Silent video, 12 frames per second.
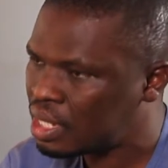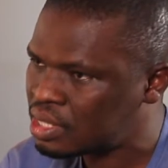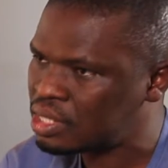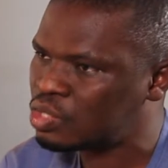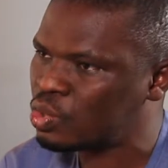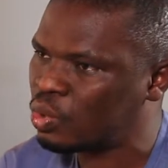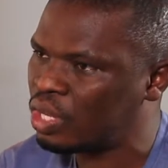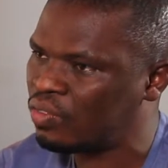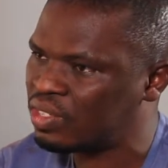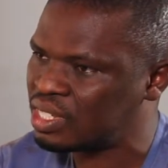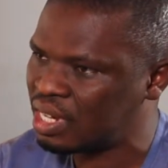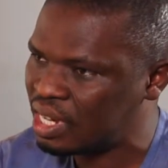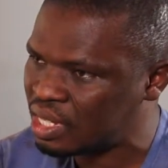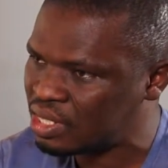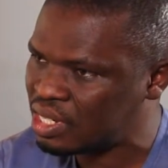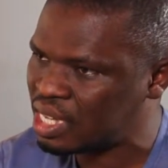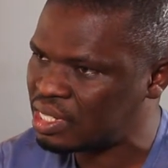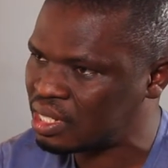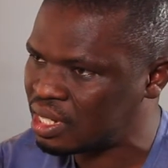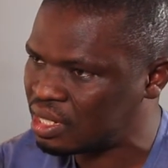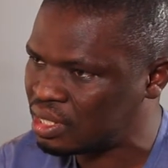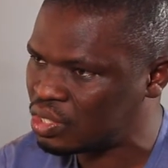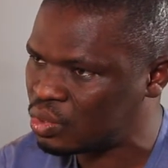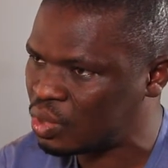Yes, so if it's a national
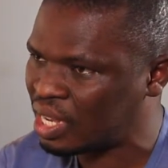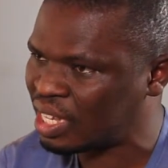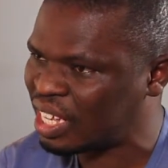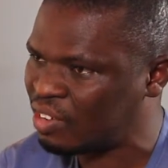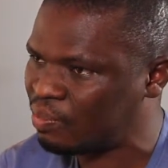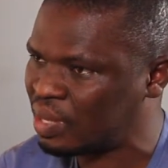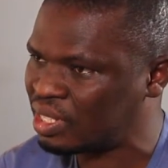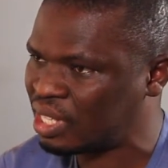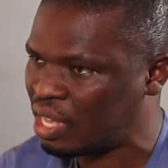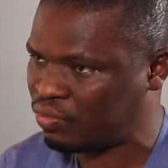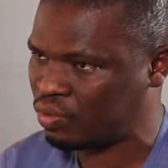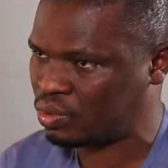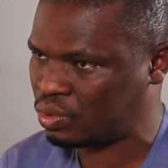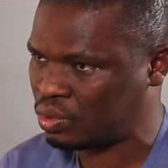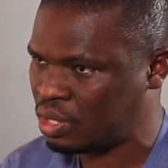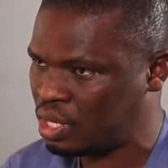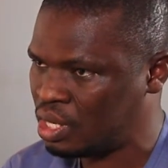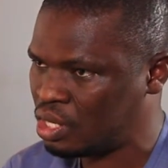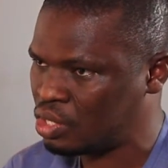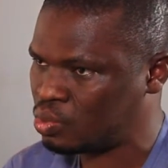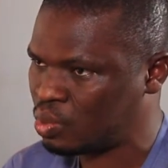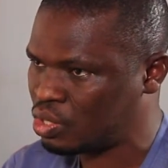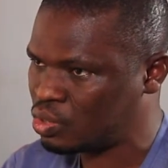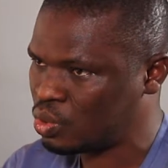security issue and government effort is
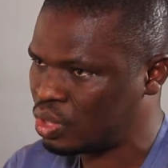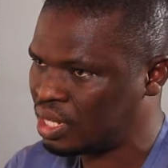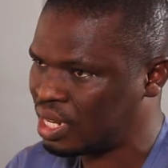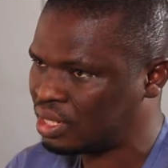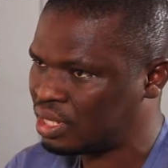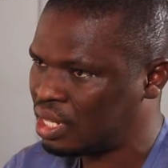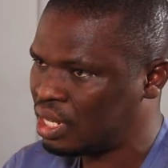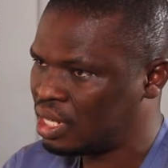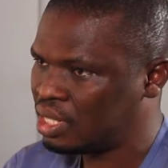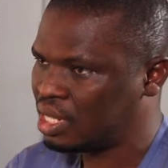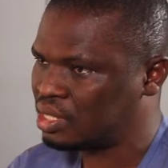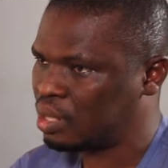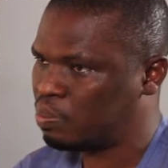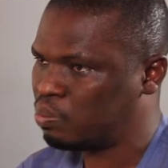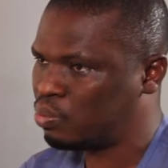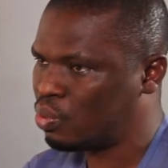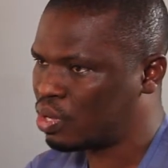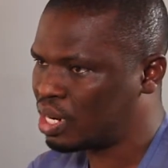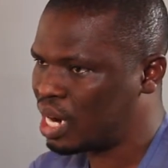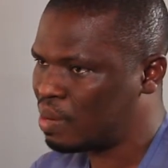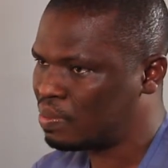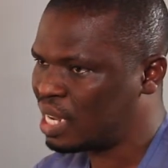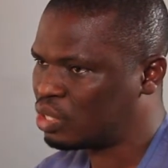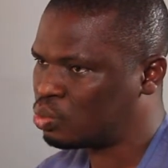to ensure that there is a
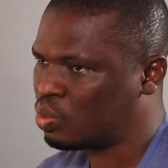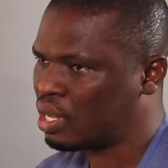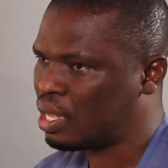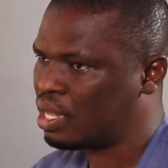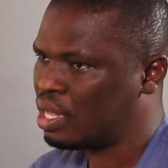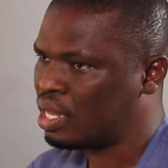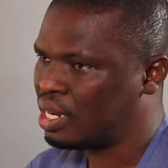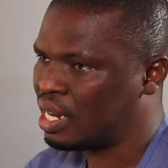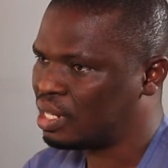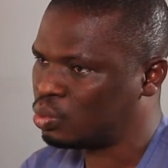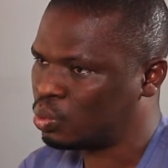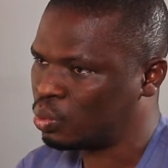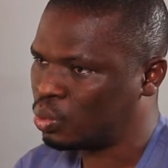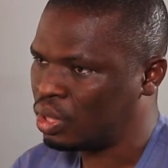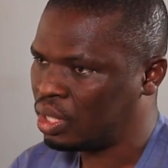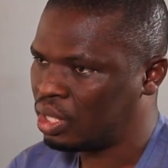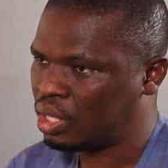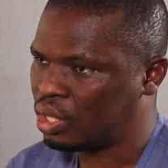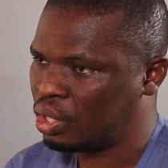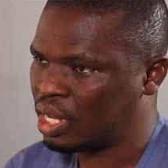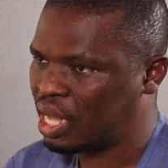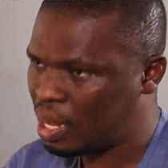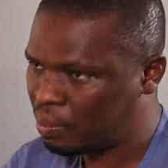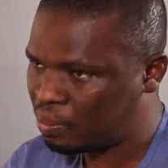program that will
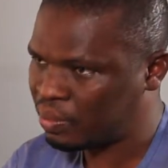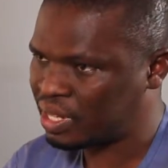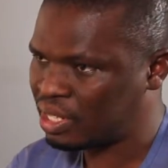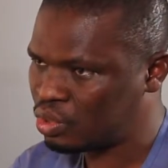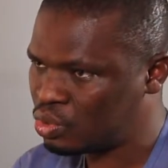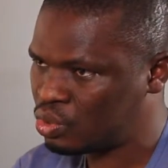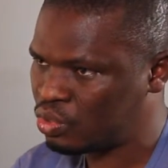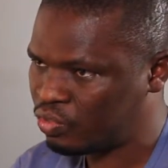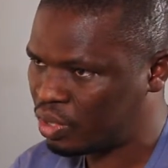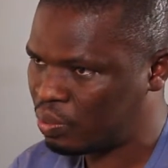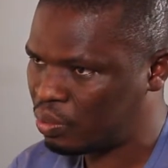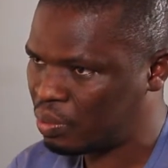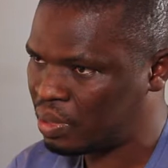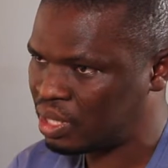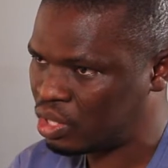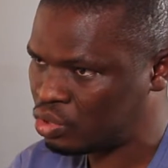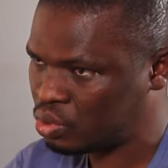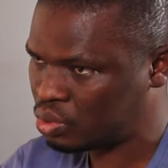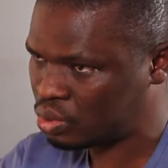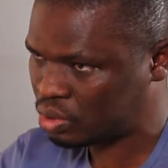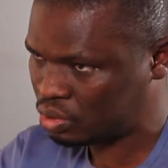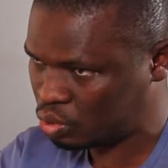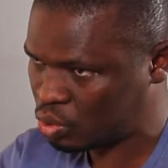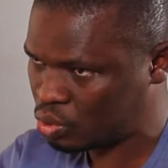help reduce youth unemployment, then you should
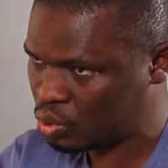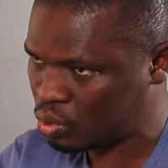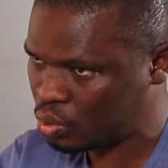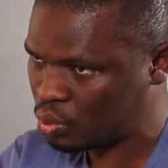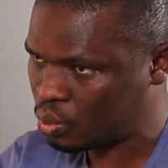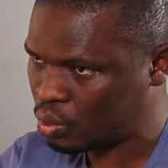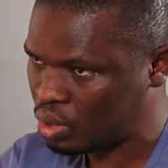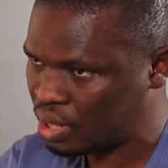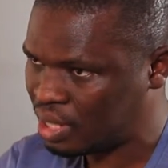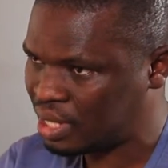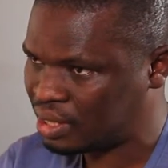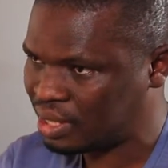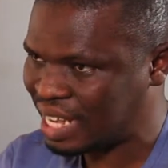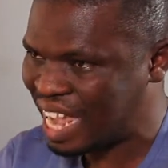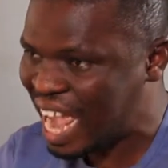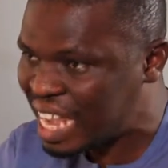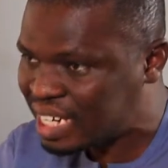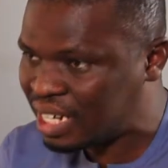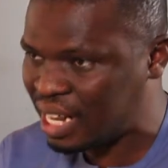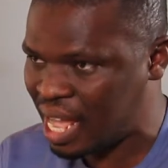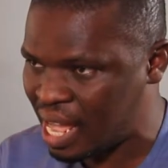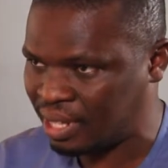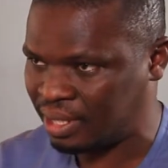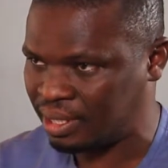also know that the idle
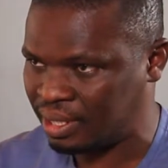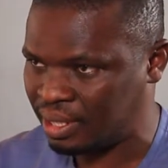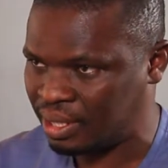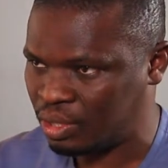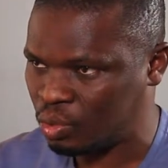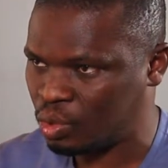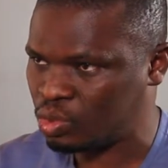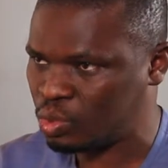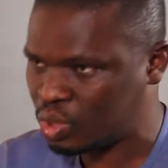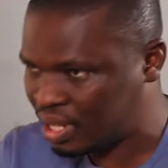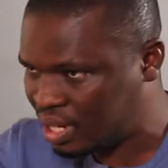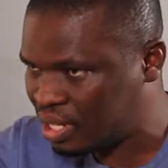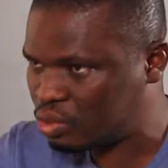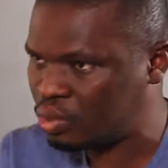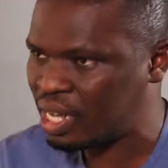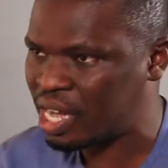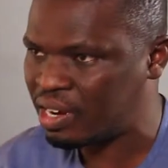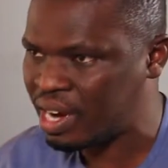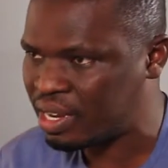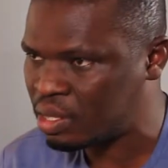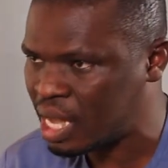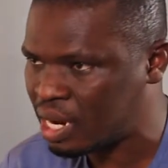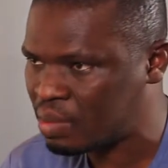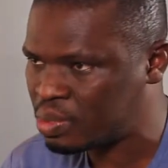hand was what led to the
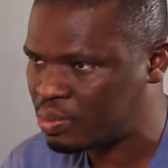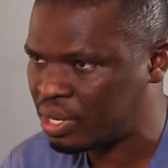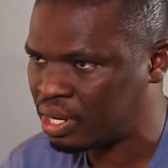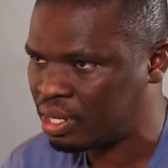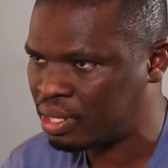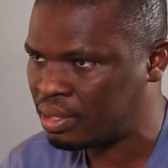Arab Spring.